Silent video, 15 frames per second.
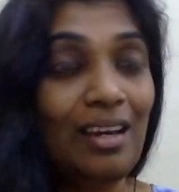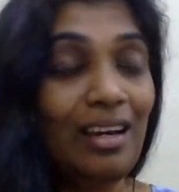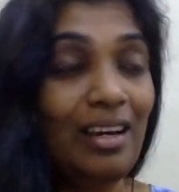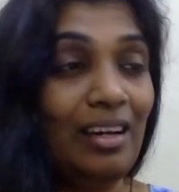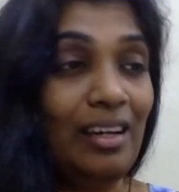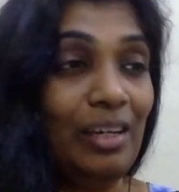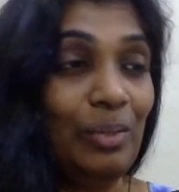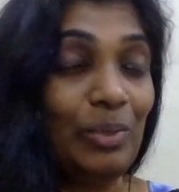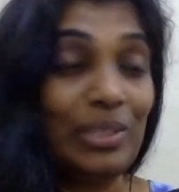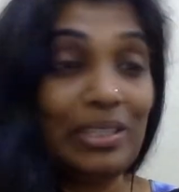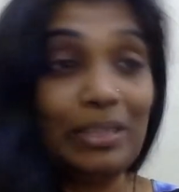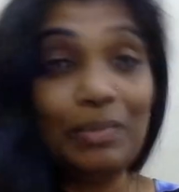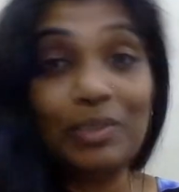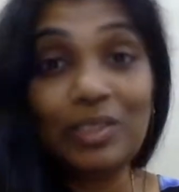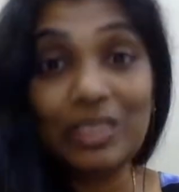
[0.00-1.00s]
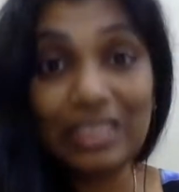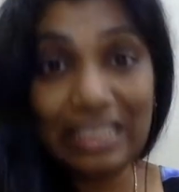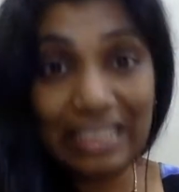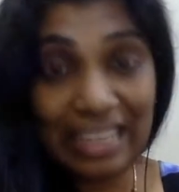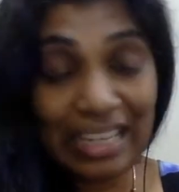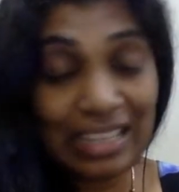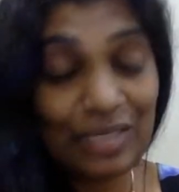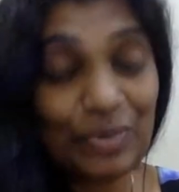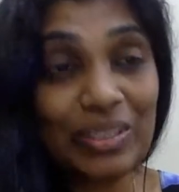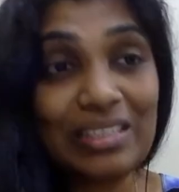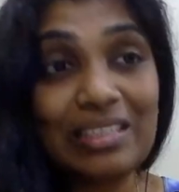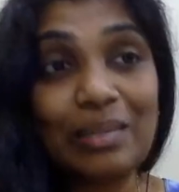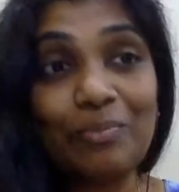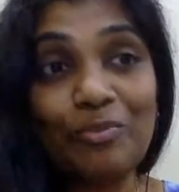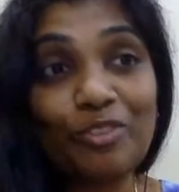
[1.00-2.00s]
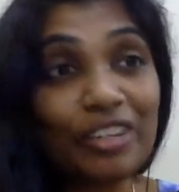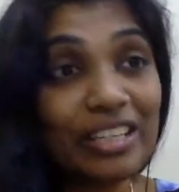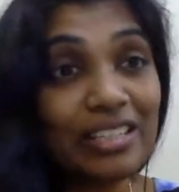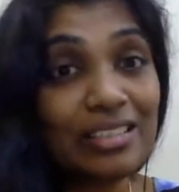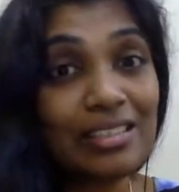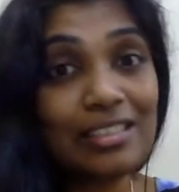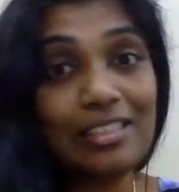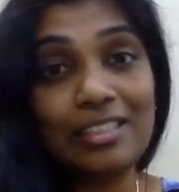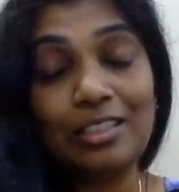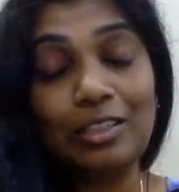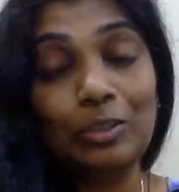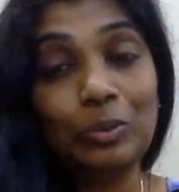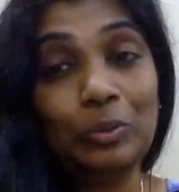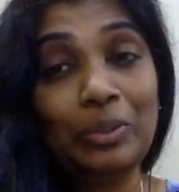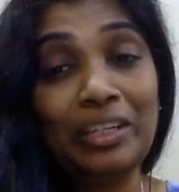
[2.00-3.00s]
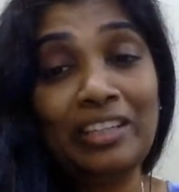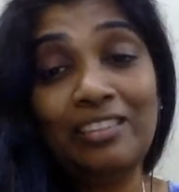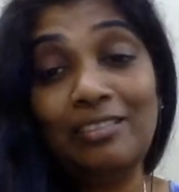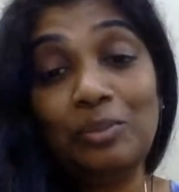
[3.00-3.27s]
I was able to connect with some friends who had,